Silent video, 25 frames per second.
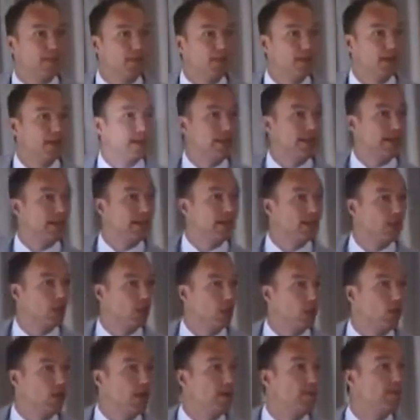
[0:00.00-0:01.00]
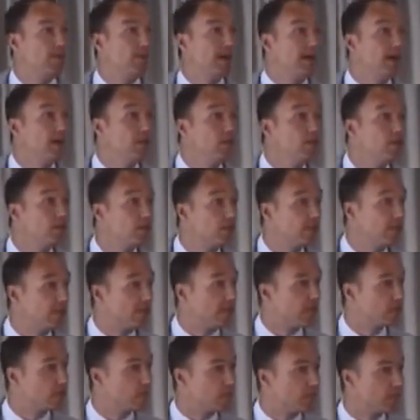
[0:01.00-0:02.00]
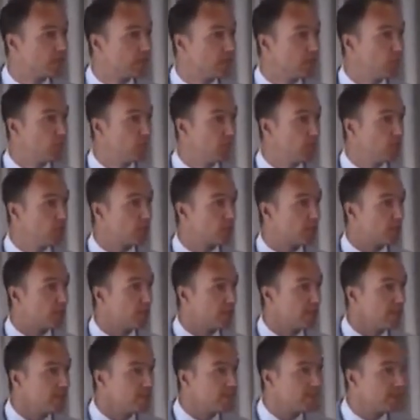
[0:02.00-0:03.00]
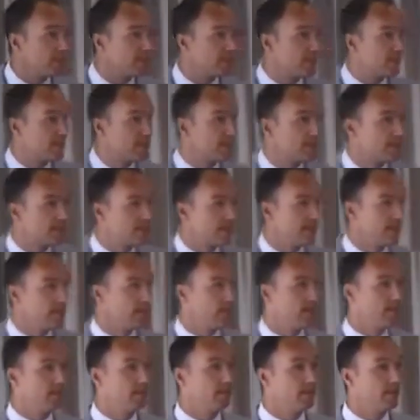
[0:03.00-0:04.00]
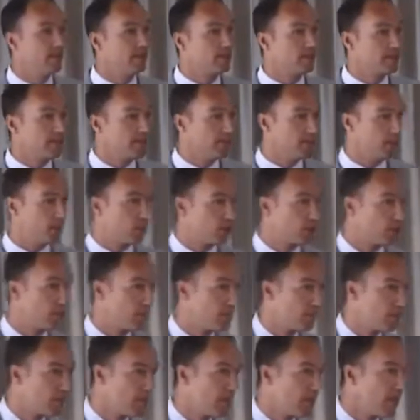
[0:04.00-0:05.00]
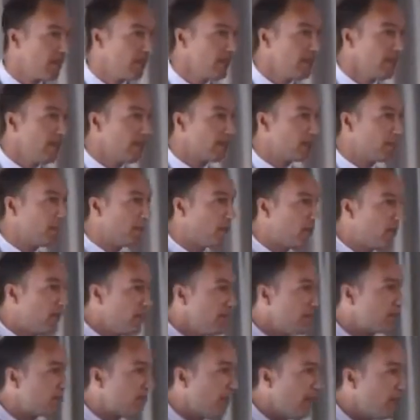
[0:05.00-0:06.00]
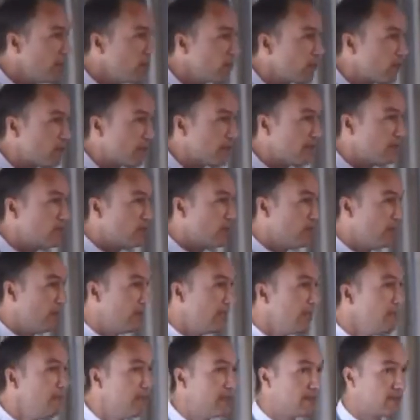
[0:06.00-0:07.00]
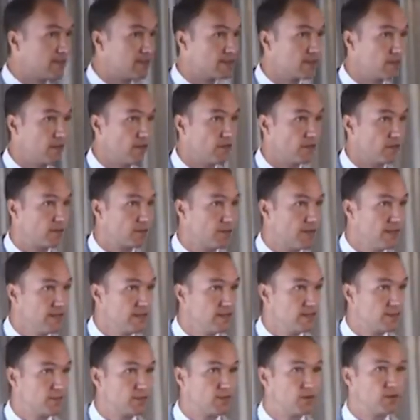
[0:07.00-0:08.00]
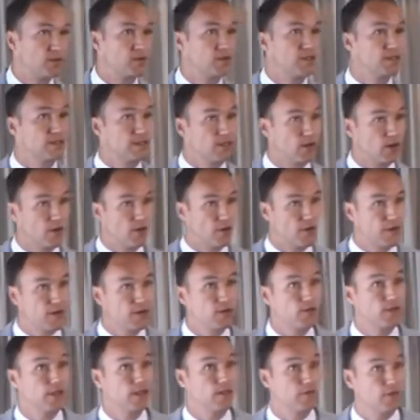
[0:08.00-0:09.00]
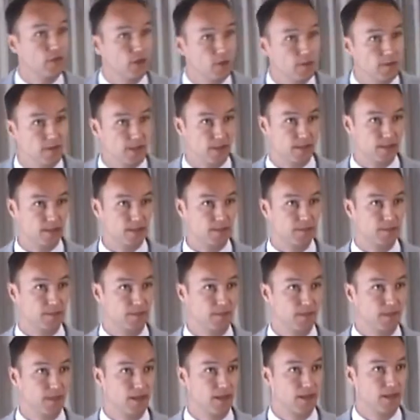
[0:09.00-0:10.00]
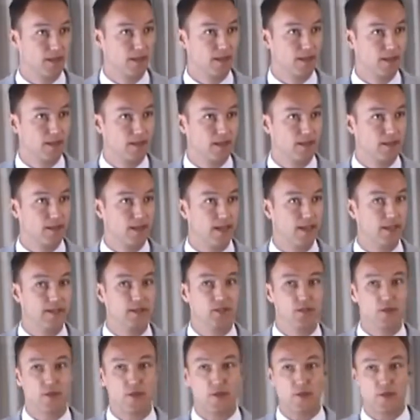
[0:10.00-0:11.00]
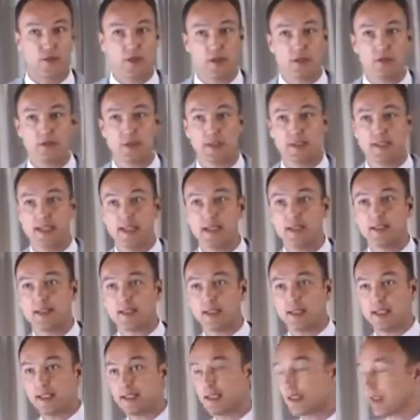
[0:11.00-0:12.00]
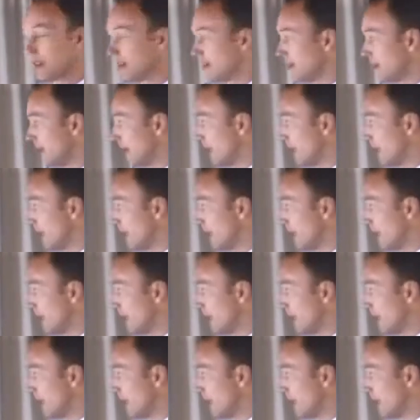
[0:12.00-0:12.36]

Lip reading: upper and lower boundaries within which the price must necessarily be established. And about these boundaries or limits of the pricing process, our theory informs us. Right? So the theory tells us